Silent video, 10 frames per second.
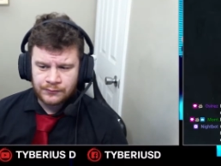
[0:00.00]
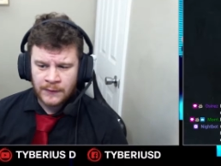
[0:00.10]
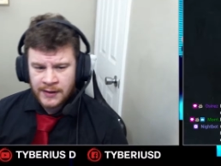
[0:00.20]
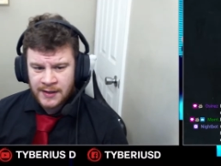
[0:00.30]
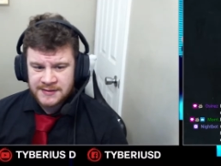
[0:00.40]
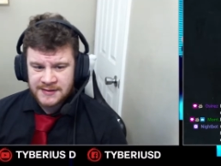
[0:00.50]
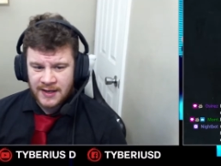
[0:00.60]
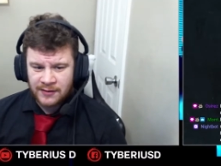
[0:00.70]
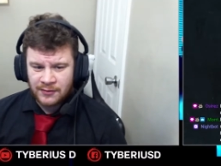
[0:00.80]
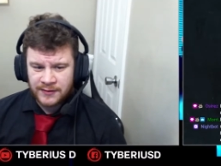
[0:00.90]
Yes,
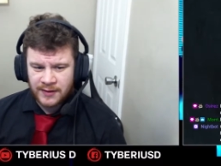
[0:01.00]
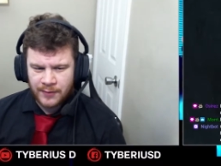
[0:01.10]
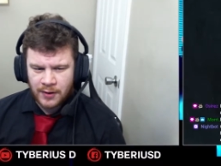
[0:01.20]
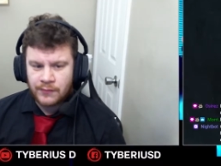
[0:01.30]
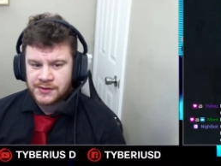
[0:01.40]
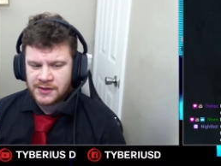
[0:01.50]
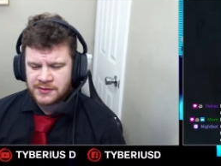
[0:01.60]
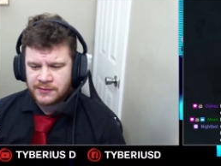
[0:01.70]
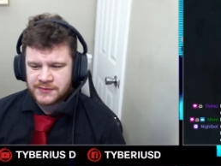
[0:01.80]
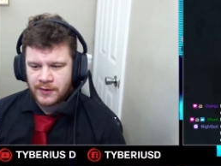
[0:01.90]
tiny old Denmark, which
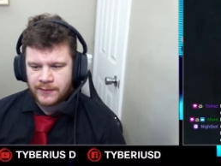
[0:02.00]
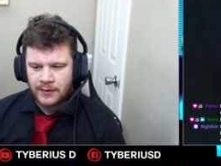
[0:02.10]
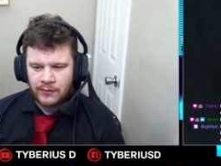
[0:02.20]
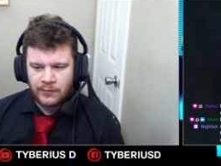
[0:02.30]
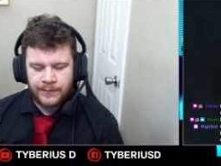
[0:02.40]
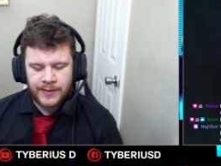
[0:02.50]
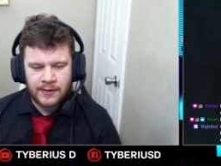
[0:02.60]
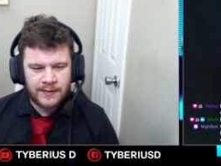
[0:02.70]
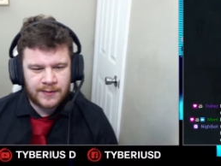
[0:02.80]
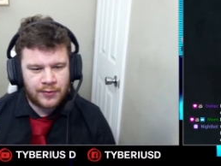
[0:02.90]
actually was quite a bit a little
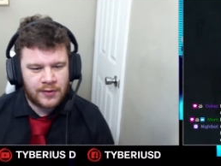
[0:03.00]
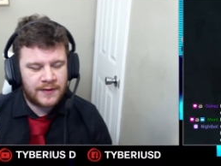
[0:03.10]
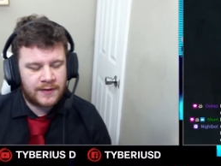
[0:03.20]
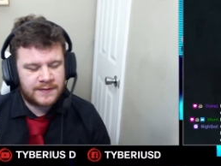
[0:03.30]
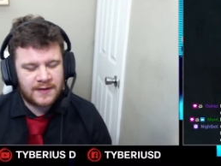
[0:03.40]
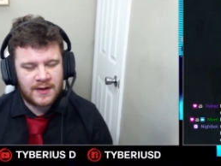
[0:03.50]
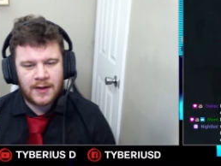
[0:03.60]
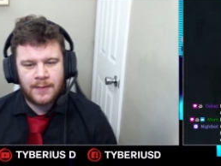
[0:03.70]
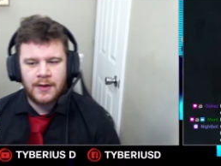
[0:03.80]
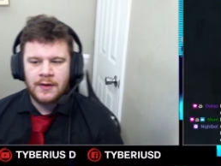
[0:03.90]
bigger at the
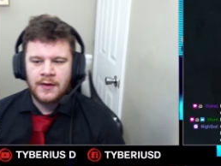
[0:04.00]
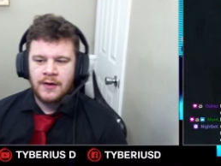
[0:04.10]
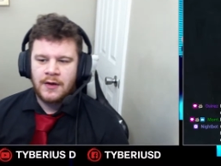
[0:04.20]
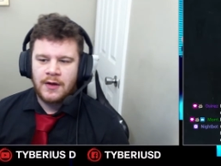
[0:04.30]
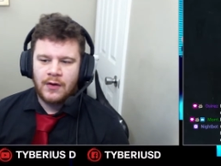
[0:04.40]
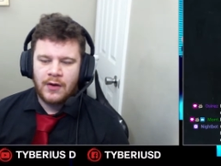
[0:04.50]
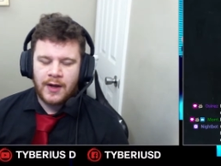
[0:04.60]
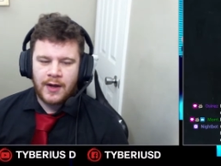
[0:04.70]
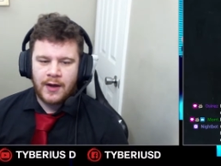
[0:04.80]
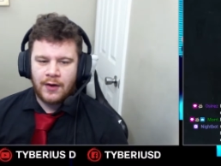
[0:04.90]
time,
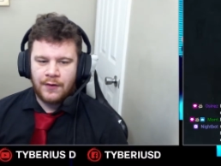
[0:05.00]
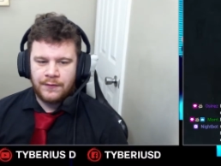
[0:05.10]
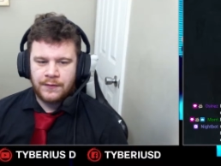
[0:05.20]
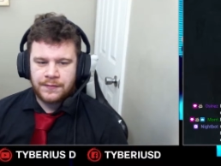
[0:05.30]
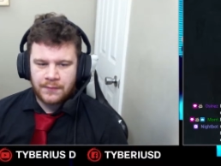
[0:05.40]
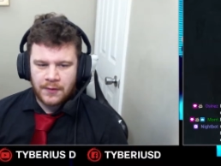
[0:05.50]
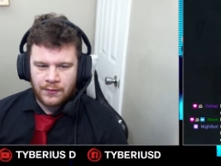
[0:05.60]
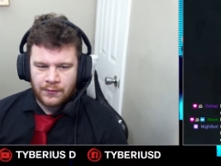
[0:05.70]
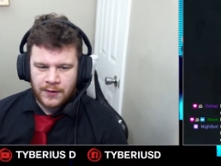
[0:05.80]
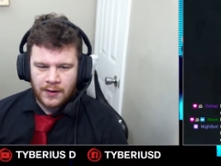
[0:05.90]
owned the
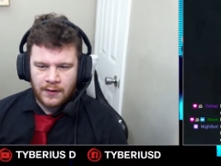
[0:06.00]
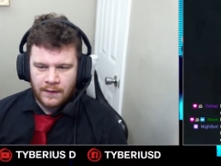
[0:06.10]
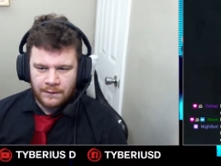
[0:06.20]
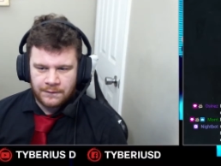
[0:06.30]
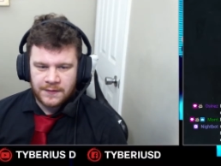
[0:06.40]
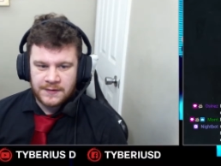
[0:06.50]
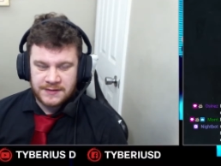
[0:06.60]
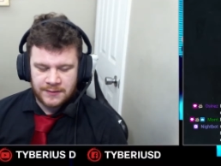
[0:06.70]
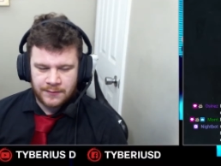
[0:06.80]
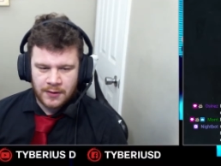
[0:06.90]
throne of
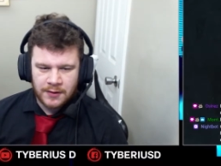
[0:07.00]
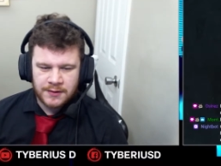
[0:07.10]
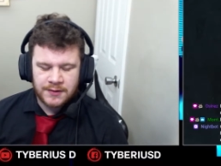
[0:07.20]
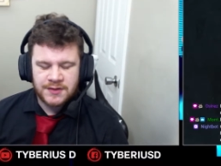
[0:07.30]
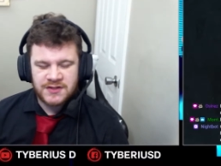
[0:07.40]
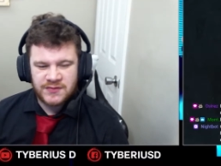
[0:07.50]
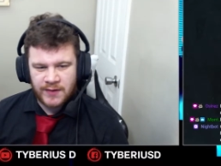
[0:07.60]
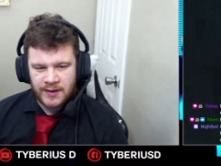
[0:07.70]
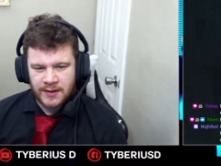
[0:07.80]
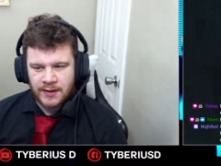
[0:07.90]
Denmark,
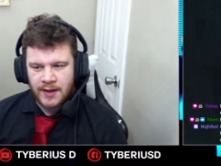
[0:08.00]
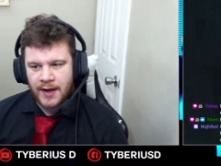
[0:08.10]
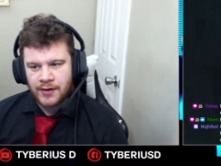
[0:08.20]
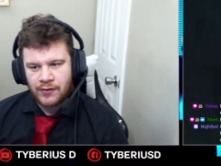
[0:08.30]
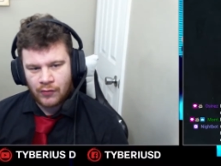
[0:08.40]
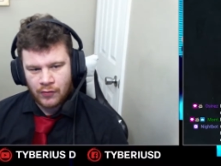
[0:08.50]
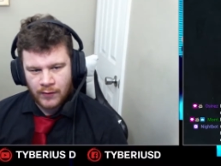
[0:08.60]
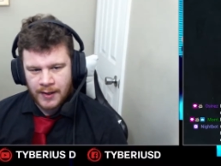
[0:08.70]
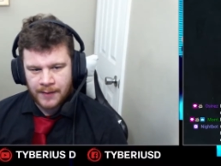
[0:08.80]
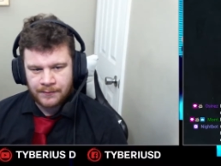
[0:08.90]
Sweden, and
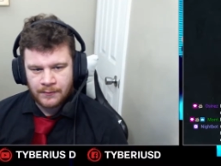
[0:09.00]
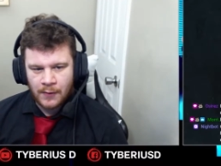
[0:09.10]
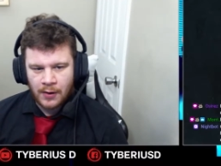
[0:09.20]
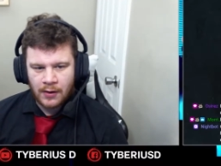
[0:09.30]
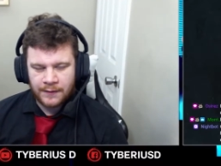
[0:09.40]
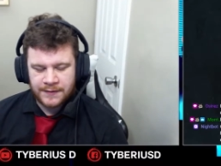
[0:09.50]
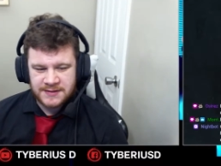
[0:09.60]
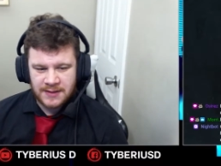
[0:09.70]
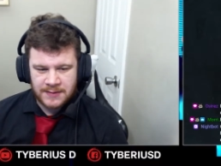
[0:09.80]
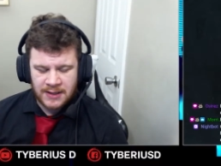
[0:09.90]
Norway all at the
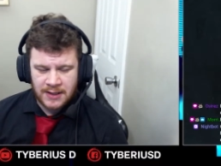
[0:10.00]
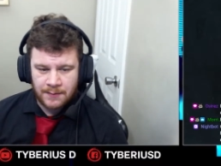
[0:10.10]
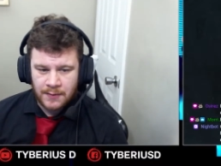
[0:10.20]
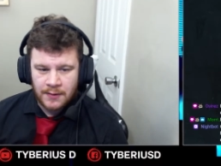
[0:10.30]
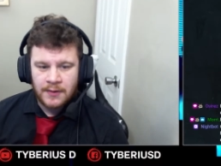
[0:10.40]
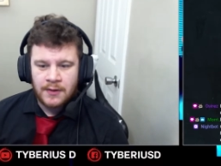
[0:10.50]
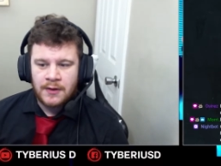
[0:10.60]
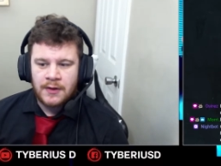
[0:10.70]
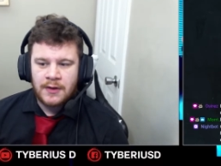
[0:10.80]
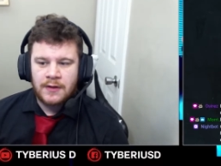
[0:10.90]
same time.
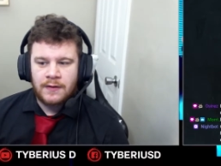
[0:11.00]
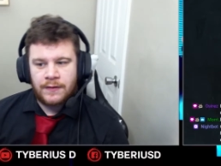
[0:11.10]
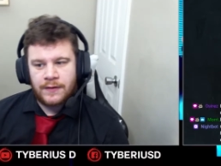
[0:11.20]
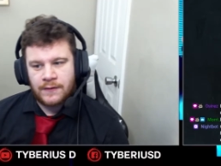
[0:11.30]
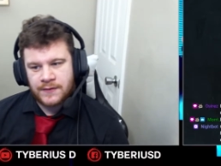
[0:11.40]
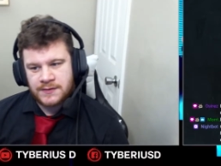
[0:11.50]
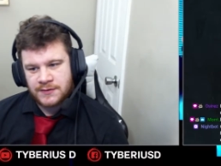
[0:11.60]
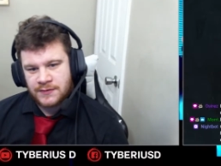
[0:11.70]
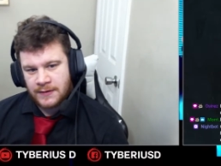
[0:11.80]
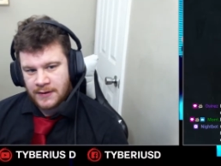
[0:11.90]
Difference
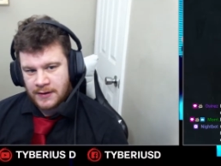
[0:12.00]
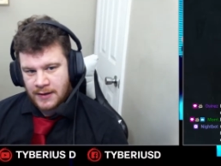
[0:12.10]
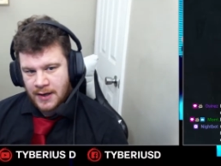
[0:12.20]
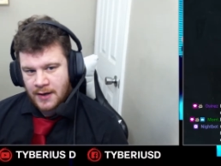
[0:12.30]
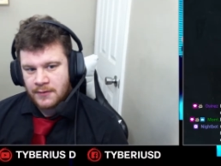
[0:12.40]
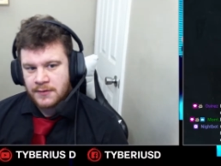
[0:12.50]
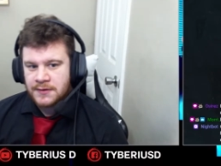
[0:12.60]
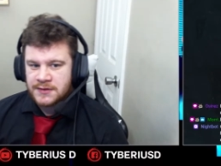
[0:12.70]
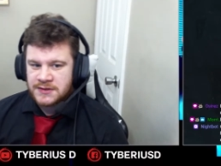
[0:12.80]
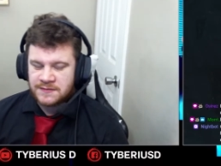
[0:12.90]
between then and now,
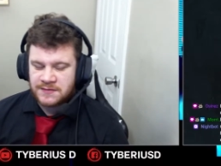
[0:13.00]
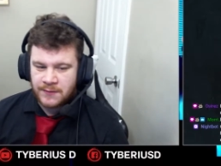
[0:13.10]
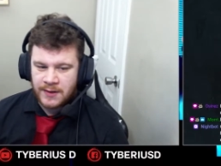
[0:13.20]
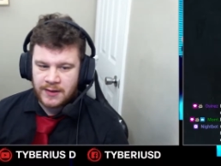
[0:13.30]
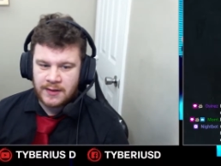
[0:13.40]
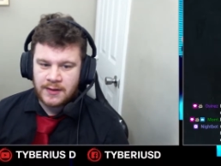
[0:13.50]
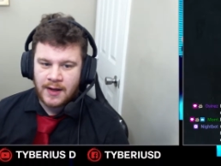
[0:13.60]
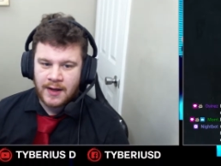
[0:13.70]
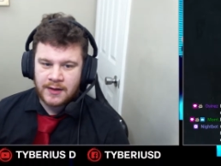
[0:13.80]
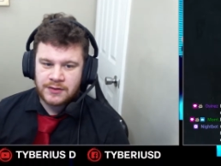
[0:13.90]
Sweden
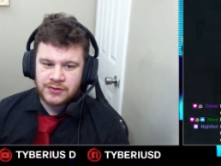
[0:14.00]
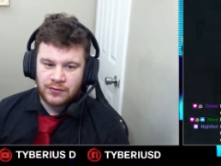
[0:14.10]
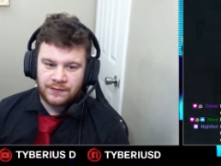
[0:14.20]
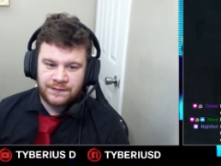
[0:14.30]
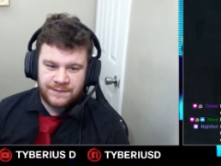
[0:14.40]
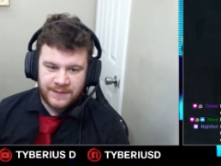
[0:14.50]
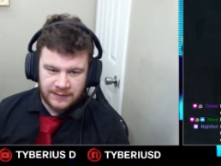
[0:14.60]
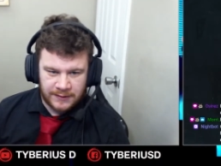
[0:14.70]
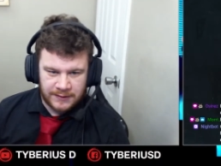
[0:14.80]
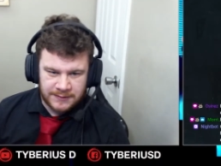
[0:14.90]
had control of
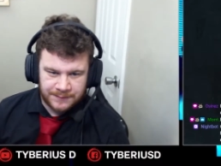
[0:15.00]
Finland.